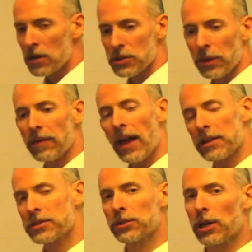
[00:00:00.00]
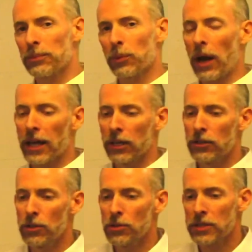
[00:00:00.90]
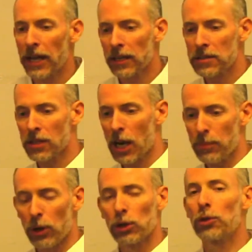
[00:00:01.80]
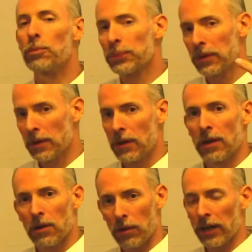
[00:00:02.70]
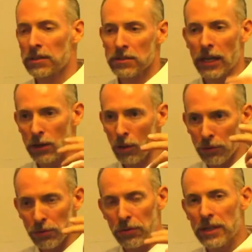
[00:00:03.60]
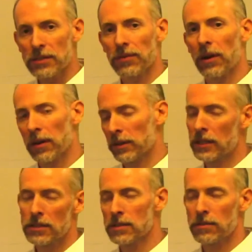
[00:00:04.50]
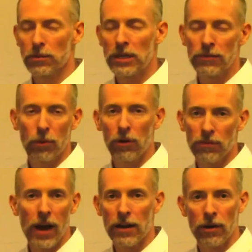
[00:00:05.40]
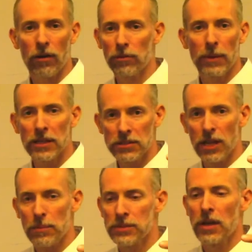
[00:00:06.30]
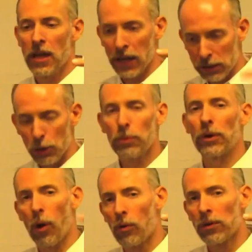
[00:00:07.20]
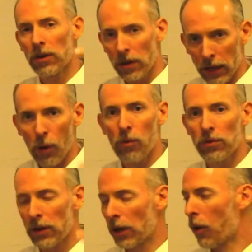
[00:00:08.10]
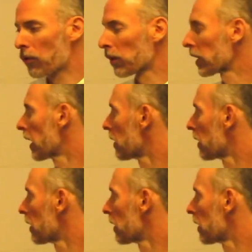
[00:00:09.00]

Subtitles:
So in that script, what I can do is I can set up a loop, where I can say go through these 3, 4, 5, or however many steps, and loop it over and over and over again.